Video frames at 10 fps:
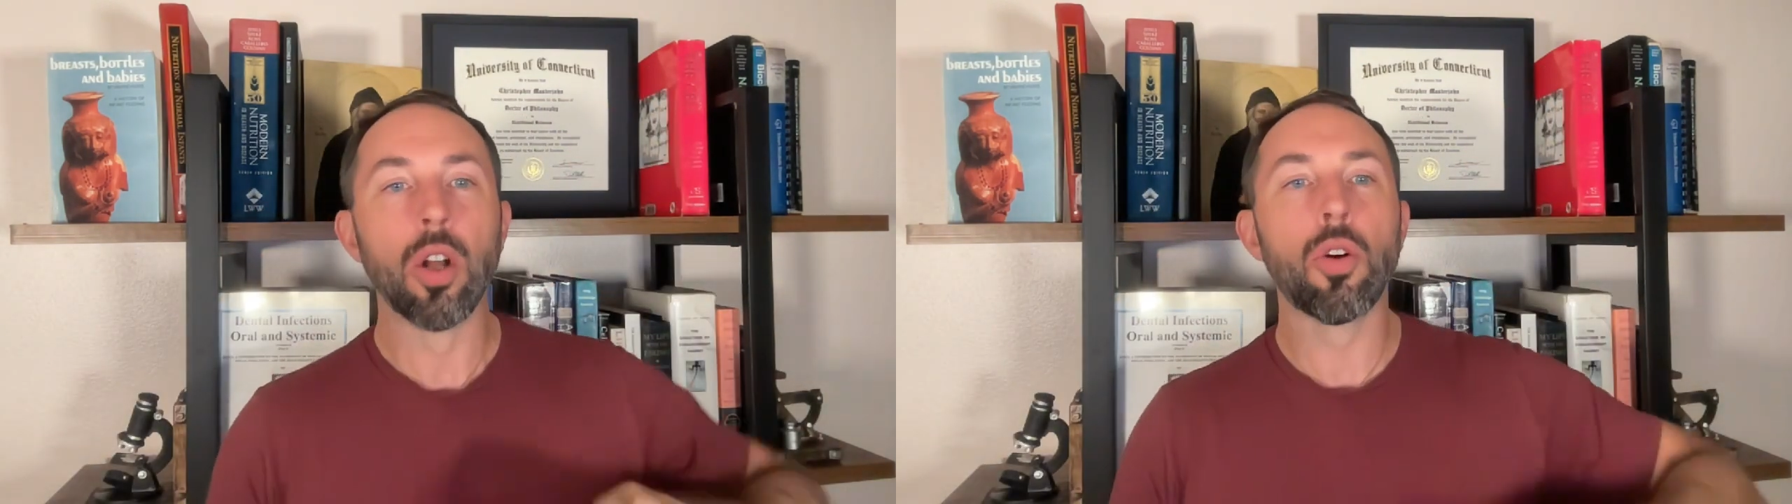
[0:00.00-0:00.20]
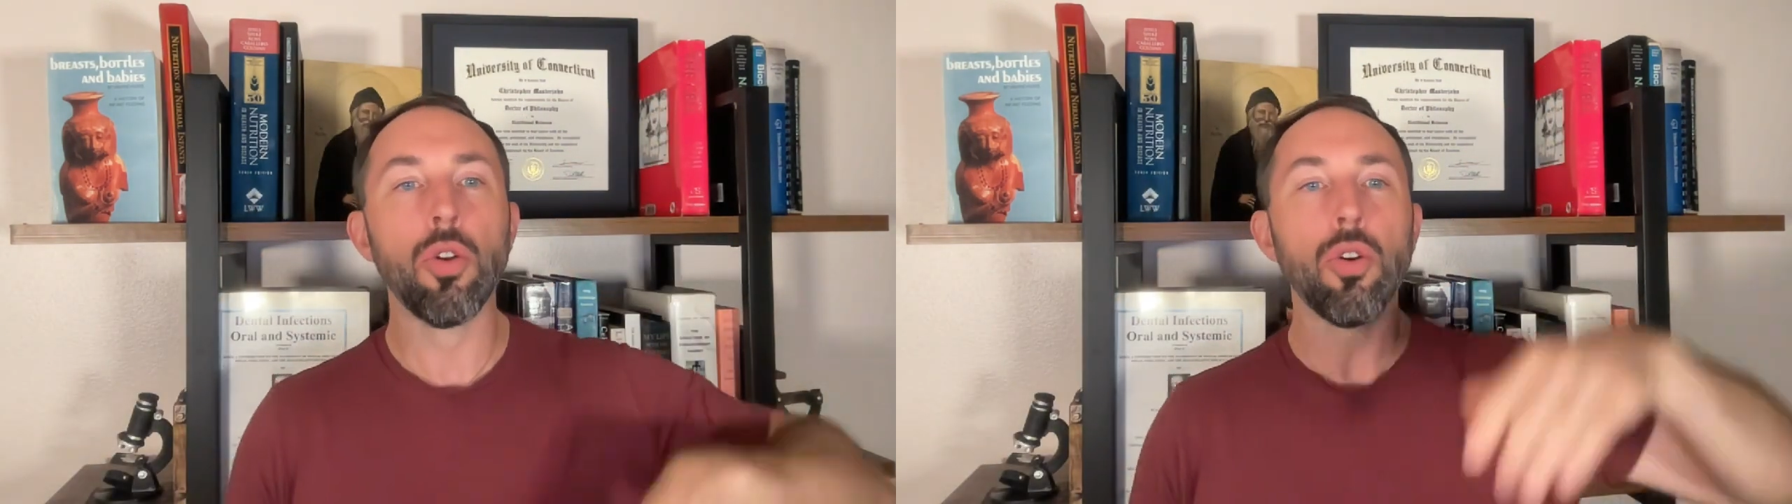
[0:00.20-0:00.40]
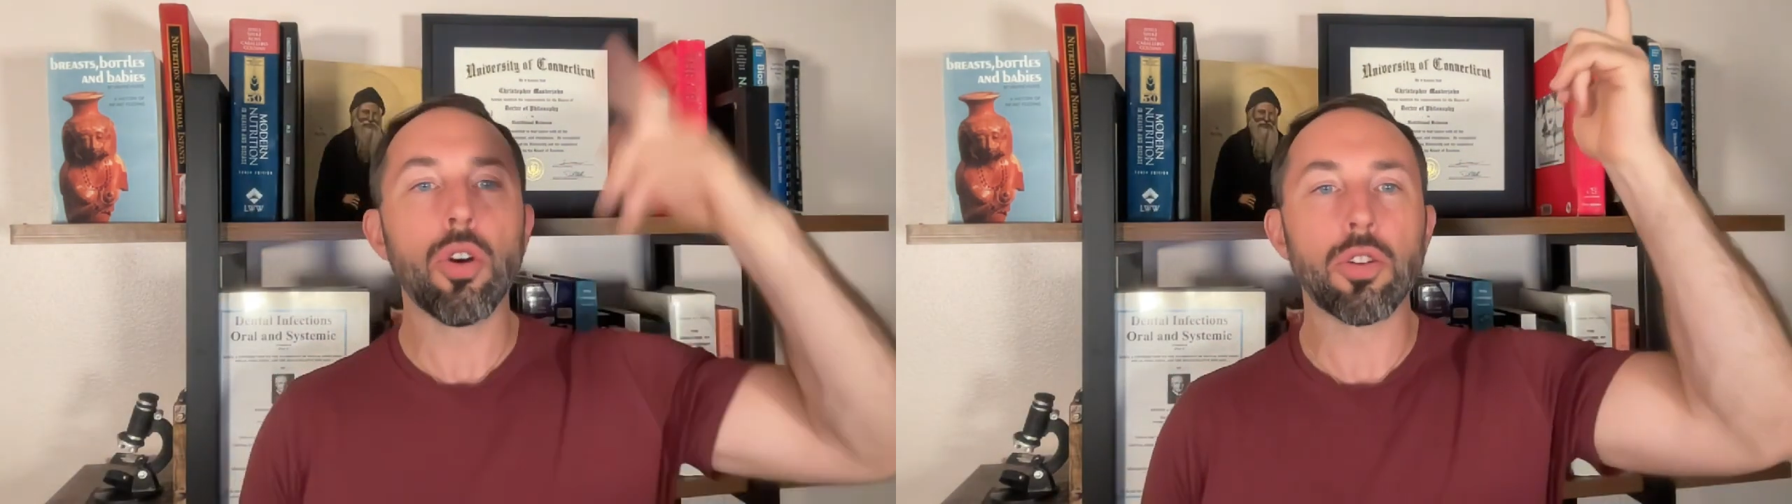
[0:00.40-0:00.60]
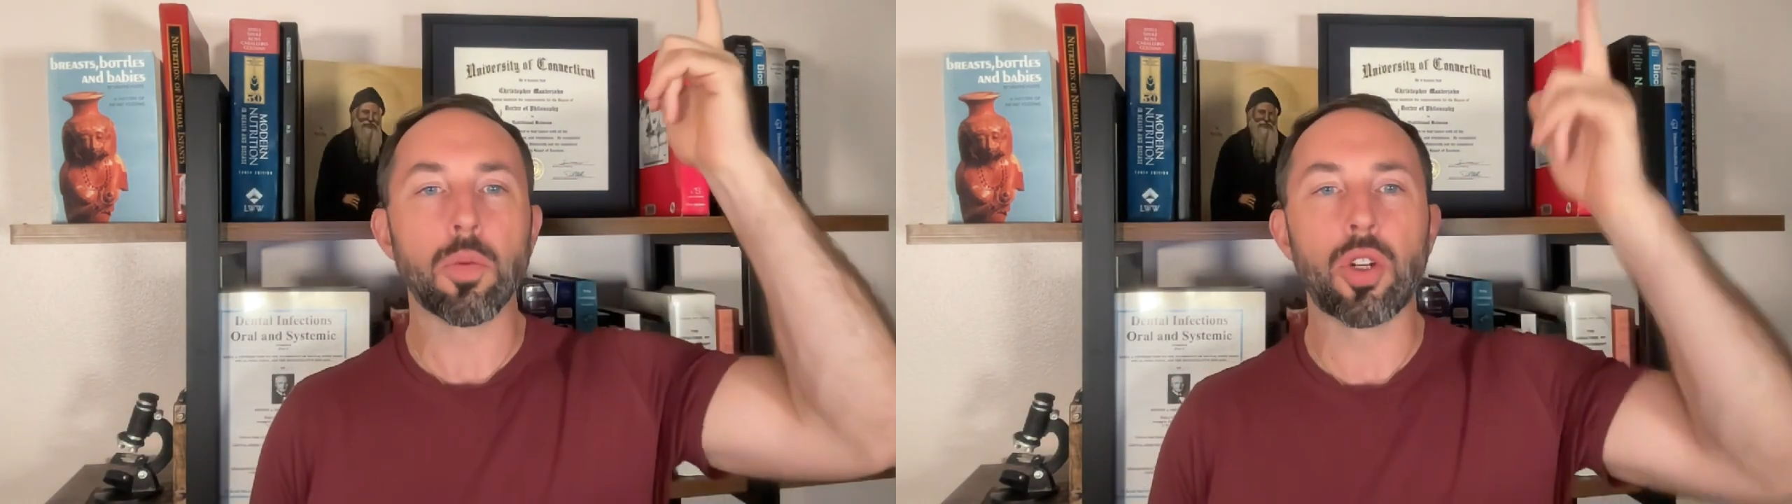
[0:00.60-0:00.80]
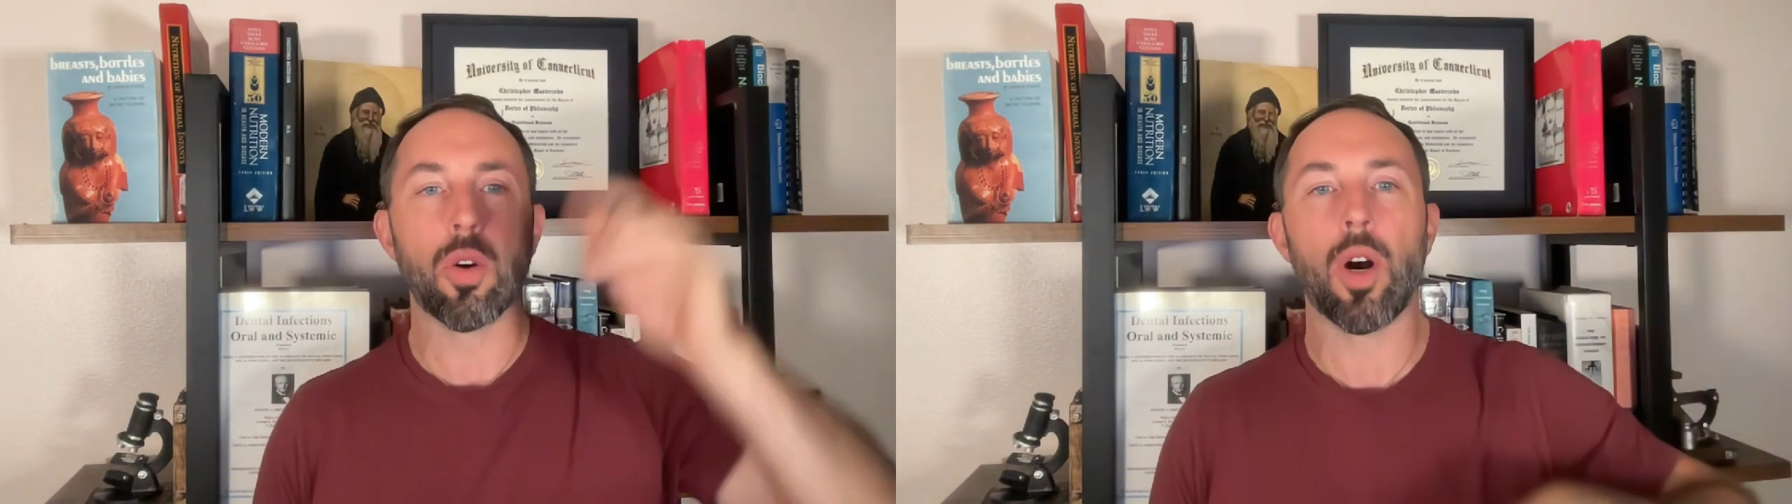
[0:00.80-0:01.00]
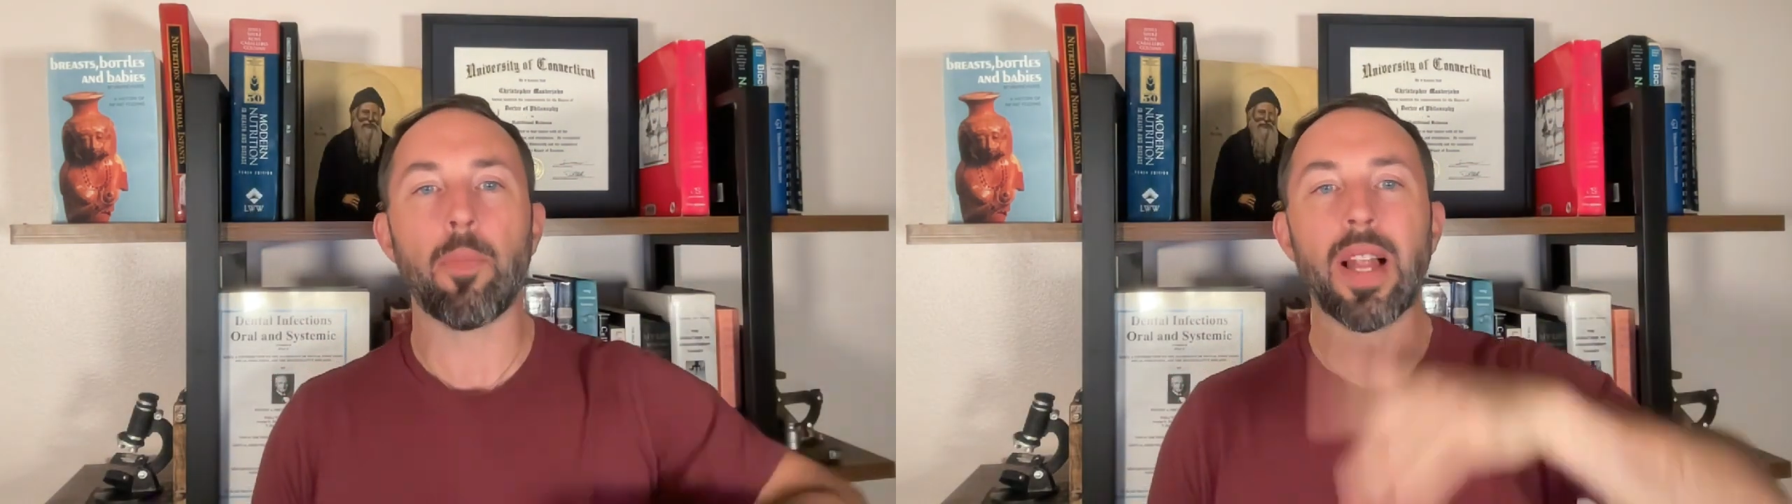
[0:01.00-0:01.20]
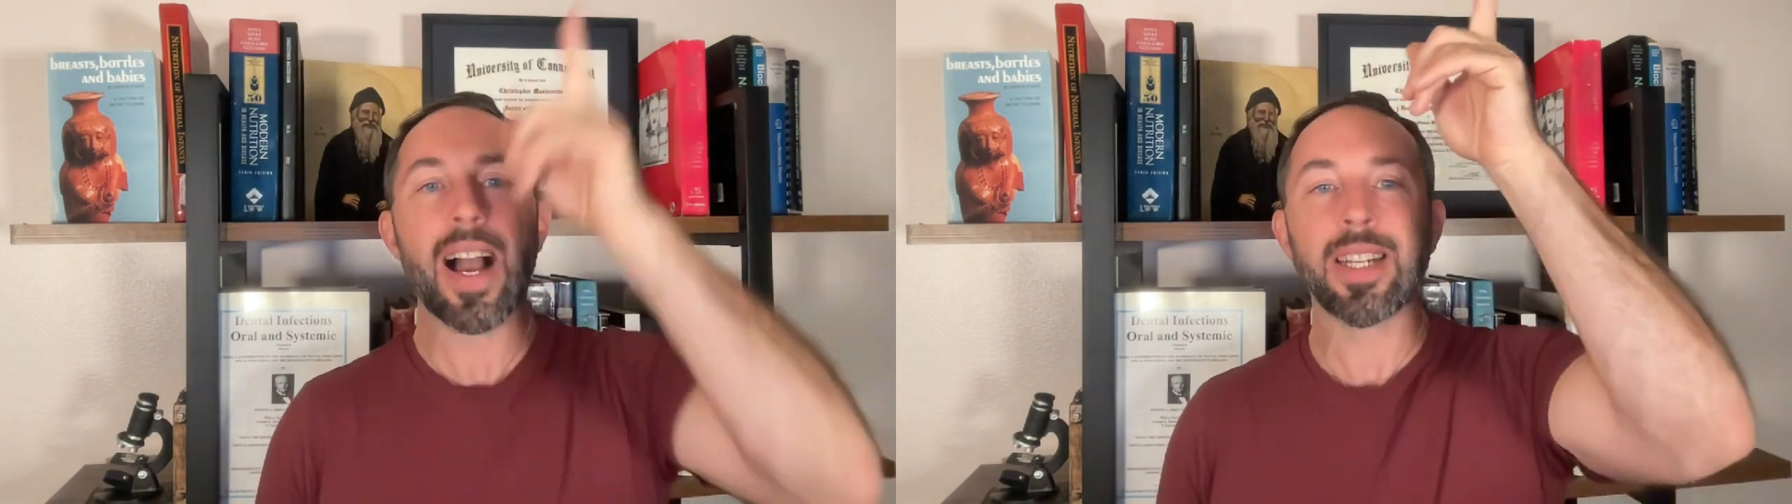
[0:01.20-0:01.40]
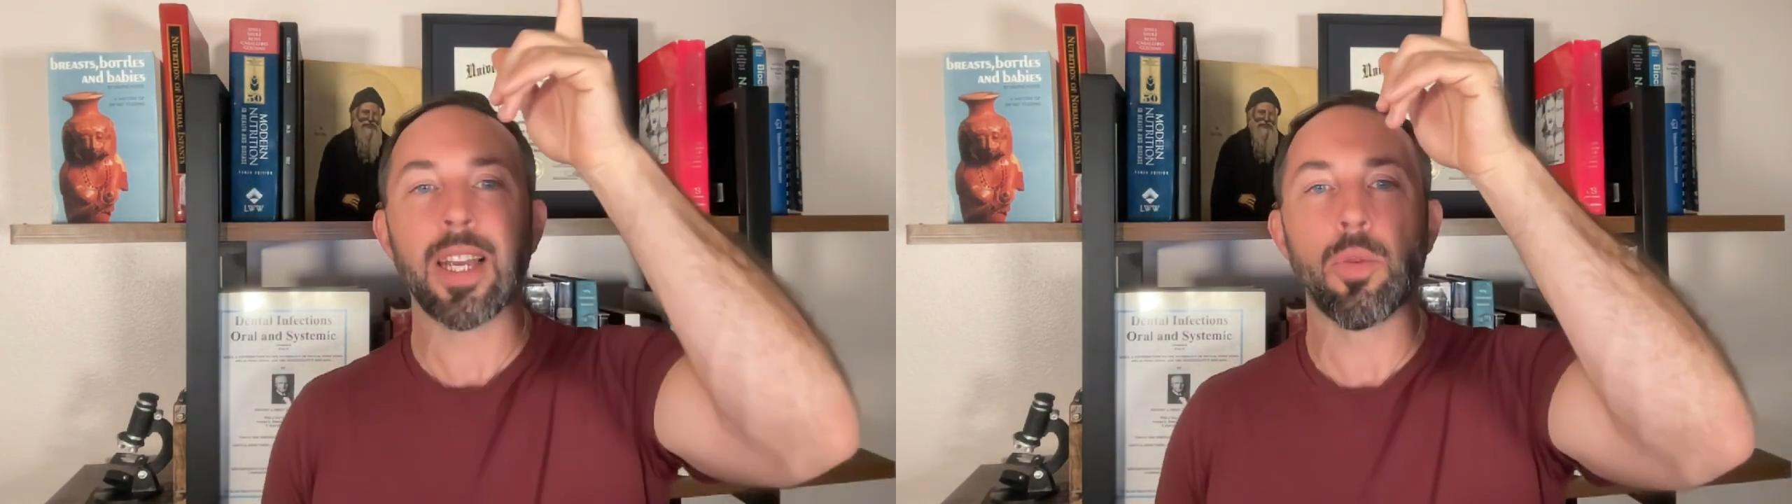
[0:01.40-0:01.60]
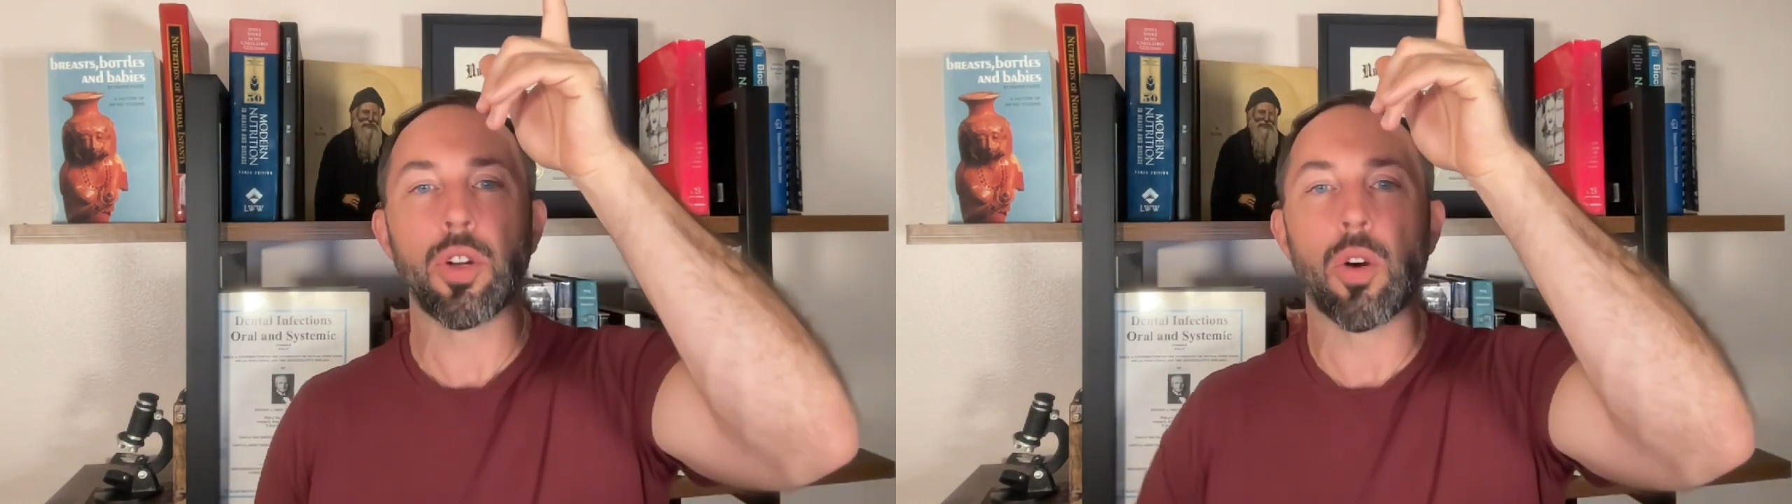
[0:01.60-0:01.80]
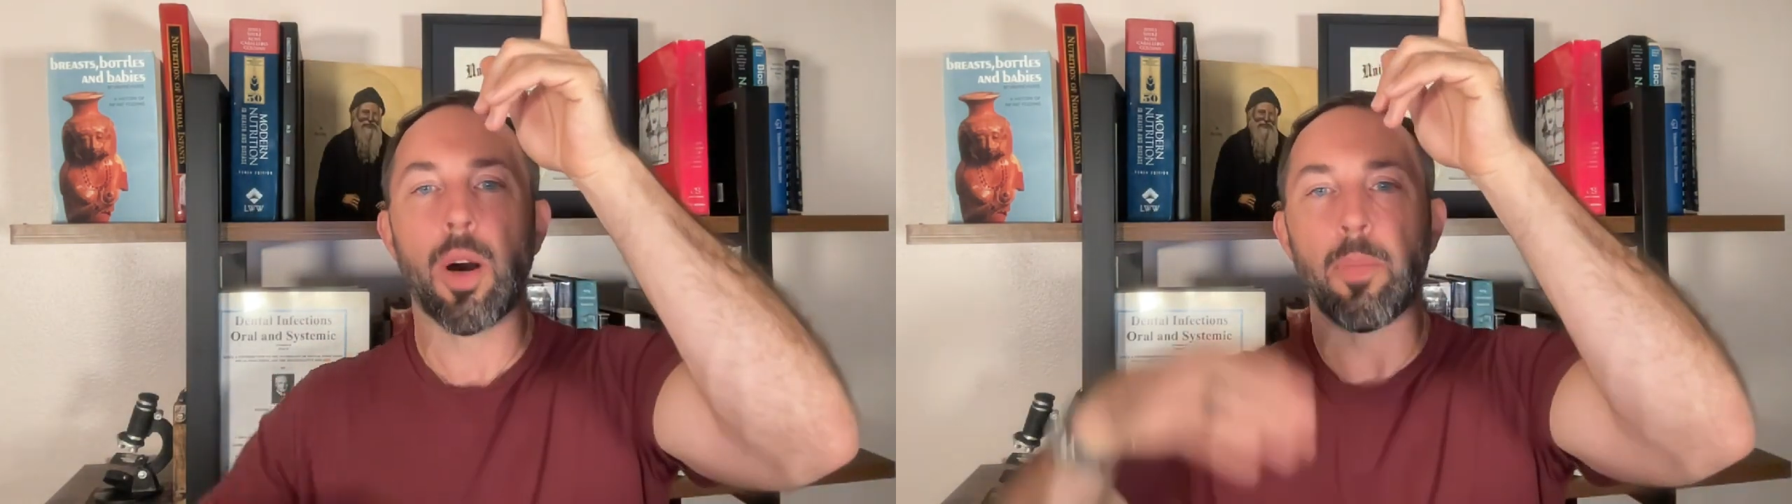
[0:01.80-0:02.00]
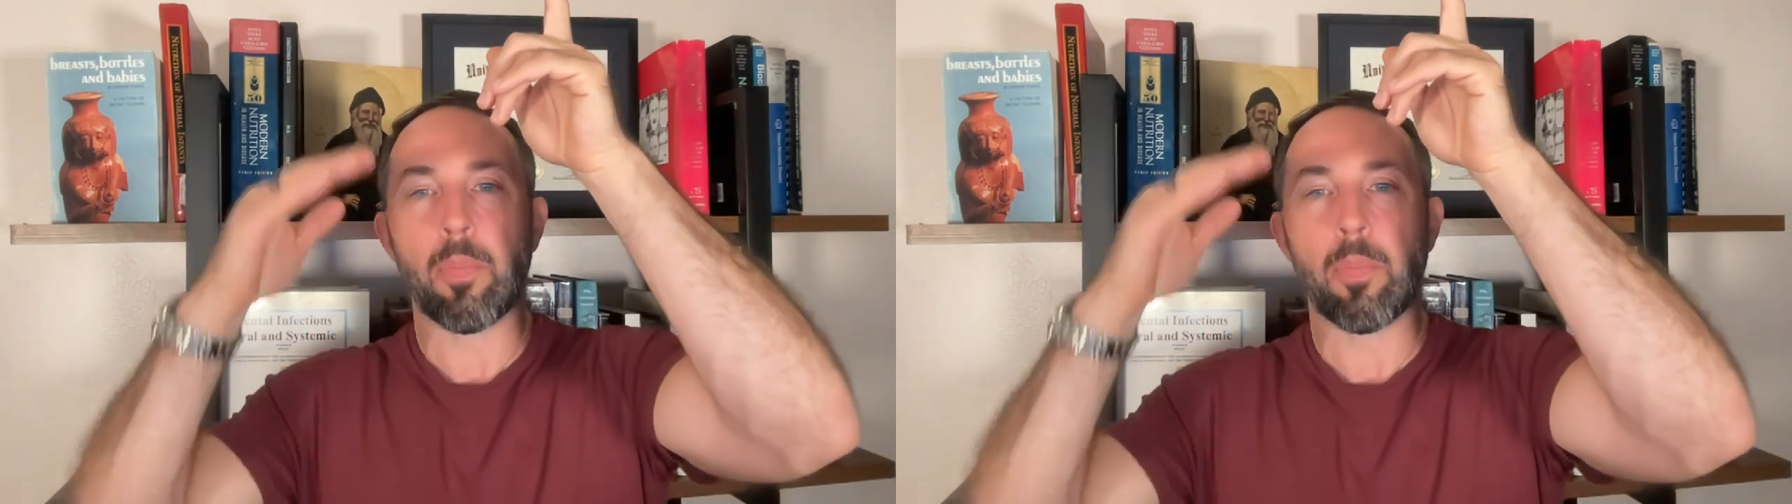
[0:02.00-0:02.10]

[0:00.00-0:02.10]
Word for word: glucose would go up, lactate would go up,